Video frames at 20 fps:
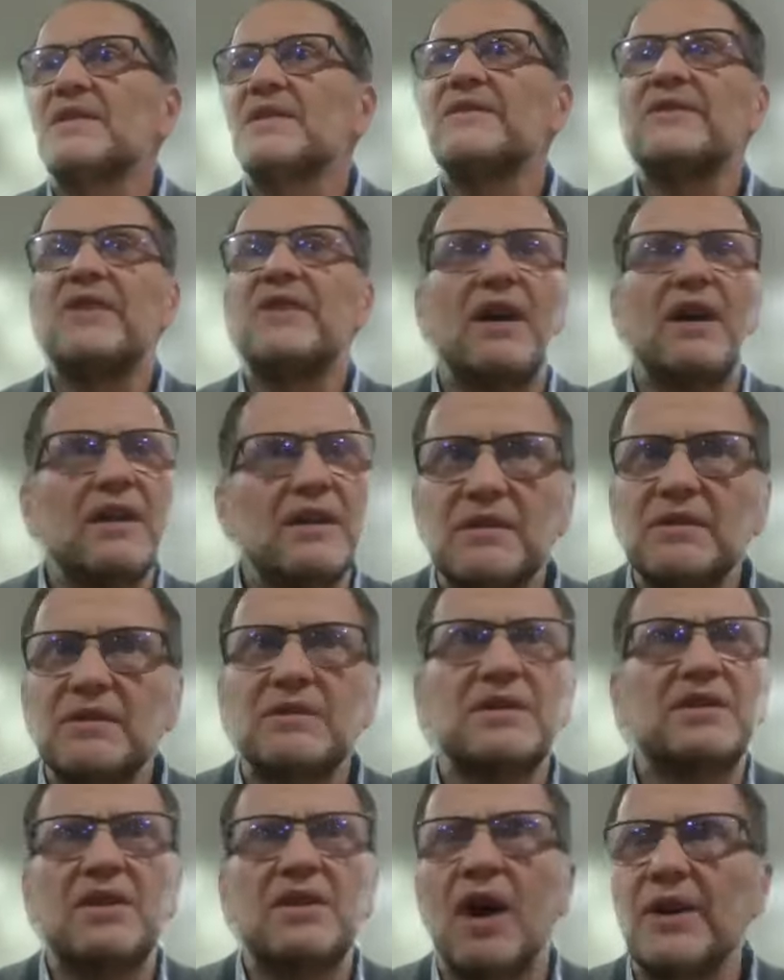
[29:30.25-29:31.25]
they've not
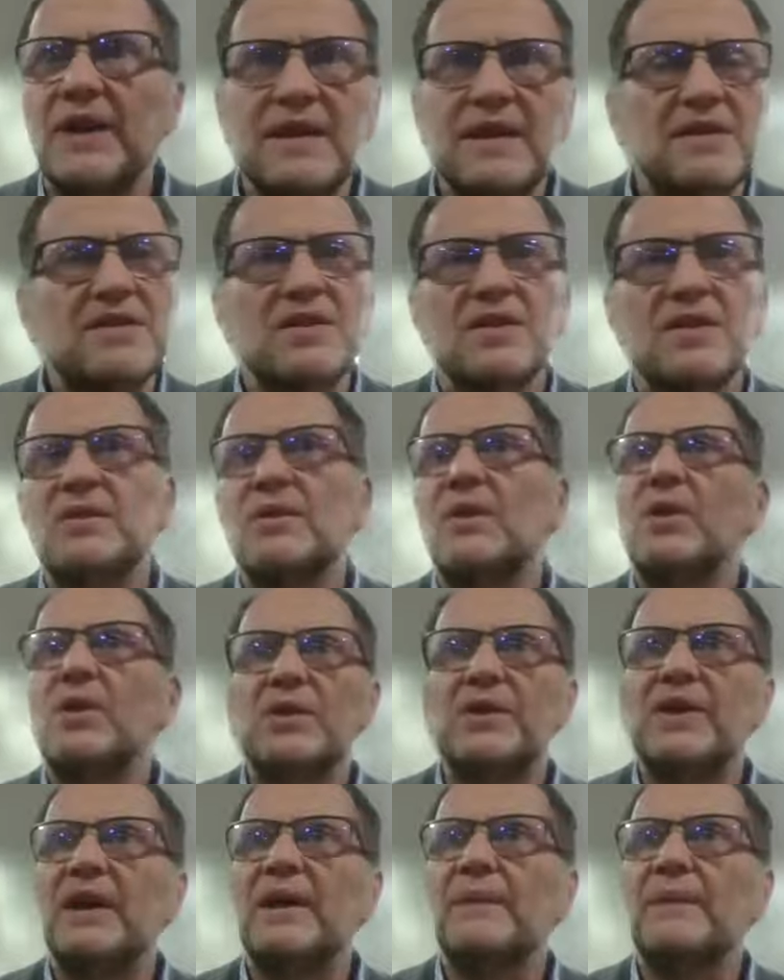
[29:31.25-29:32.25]
gone into
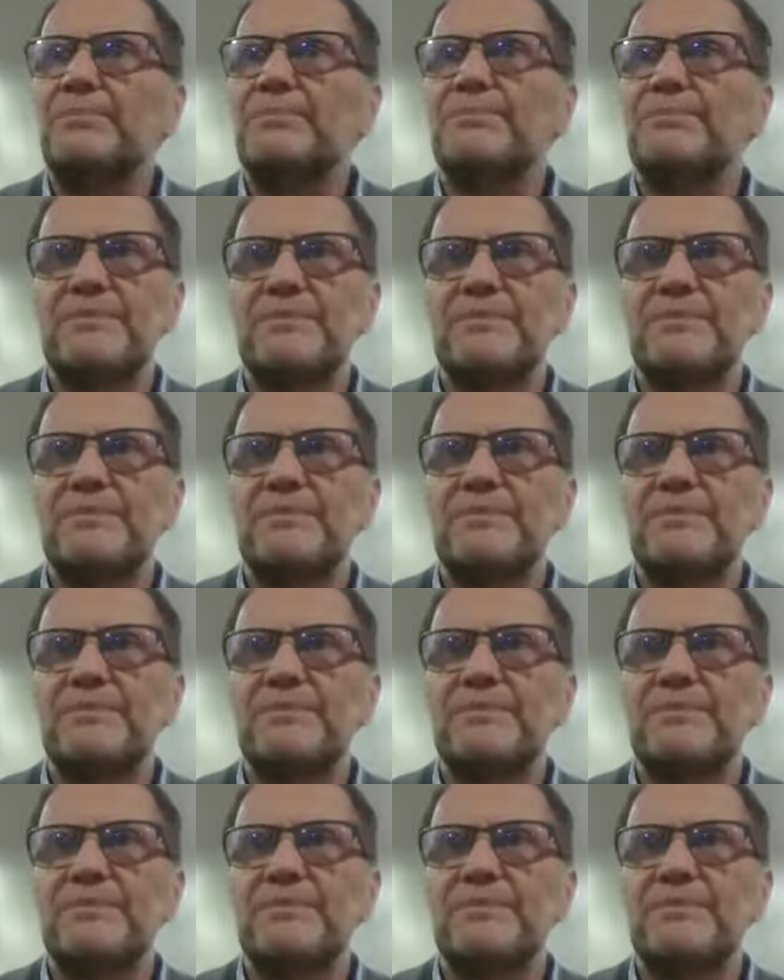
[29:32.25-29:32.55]
all the